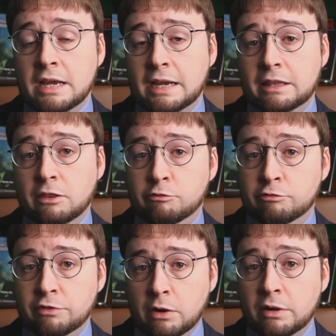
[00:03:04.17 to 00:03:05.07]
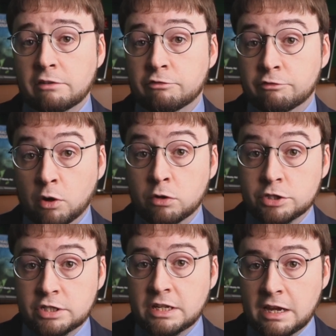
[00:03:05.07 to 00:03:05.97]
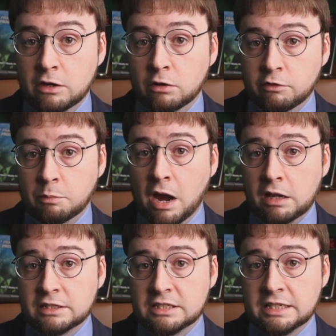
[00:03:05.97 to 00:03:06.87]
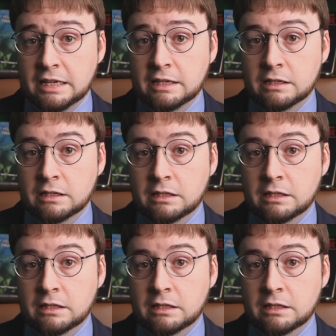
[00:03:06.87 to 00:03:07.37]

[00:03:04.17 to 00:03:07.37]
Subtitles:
in the very first year of a policy.